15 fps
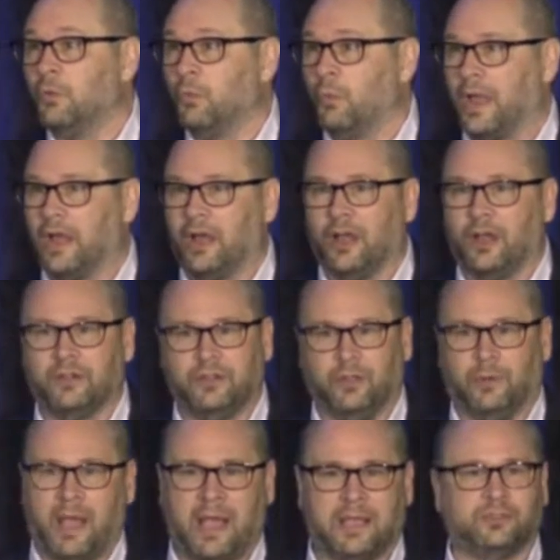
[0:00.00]
where
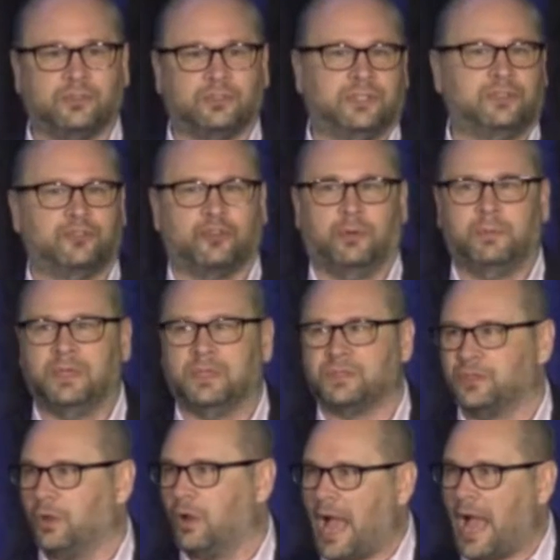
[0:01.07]
imposter syndrome
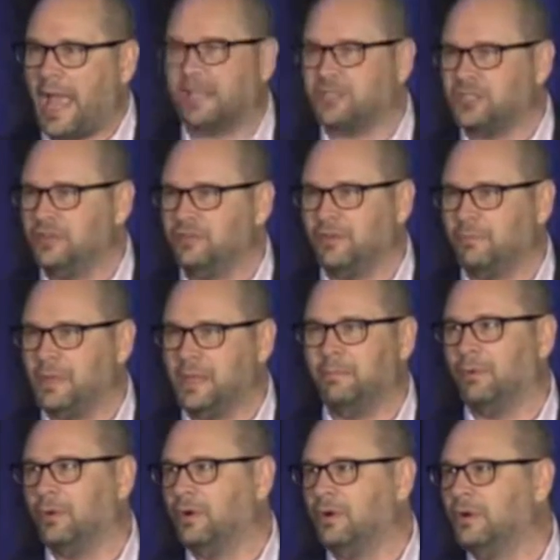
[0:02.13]
is high-achieving
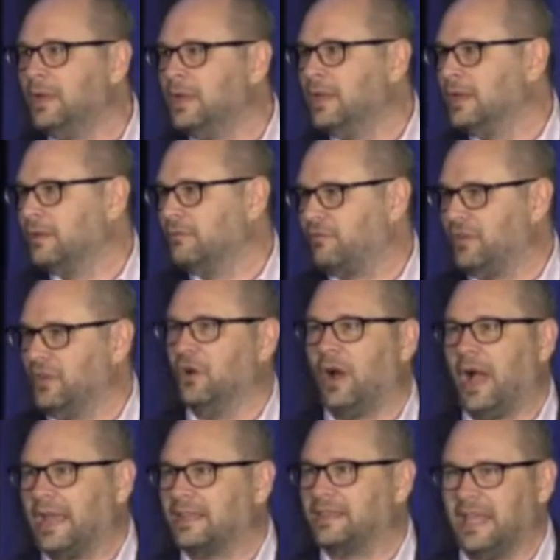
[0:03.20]
people feel
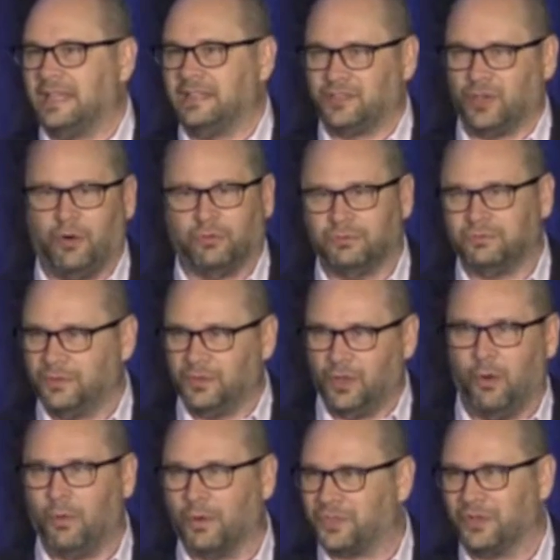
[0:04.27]
like they don't
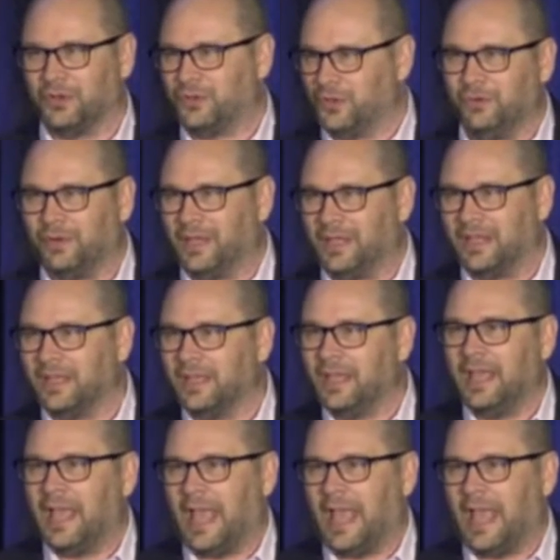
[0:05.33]
know what they're doing.